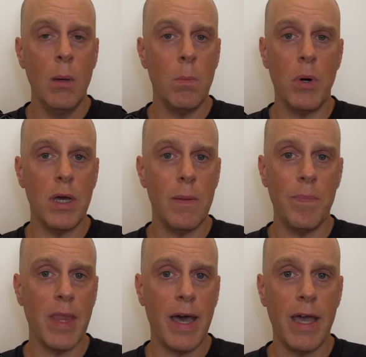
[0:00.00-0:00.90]
but
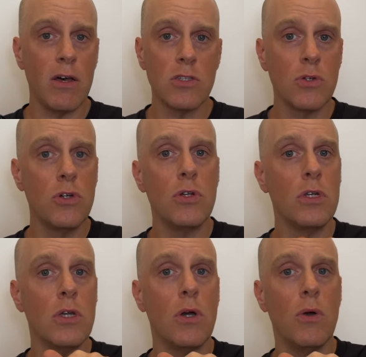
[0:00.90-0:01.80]
I also
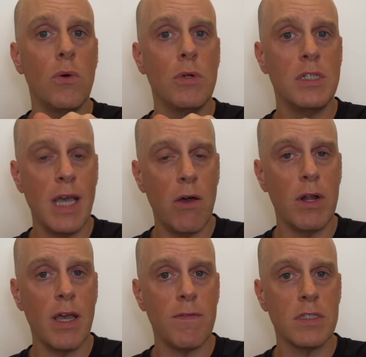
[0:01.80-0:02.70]
couldn't go down
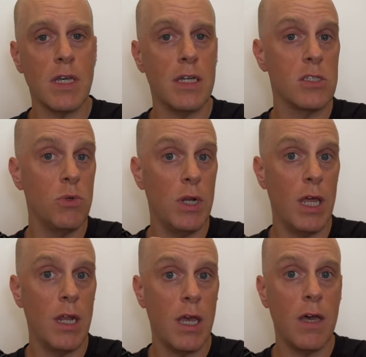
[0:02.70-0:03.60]
half a size to an
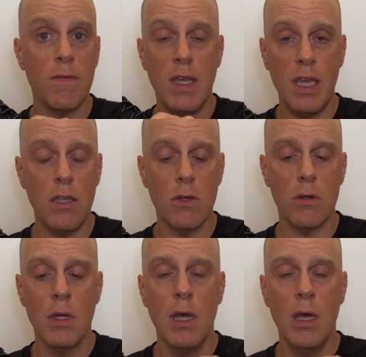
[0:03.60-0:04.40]
8.5 either.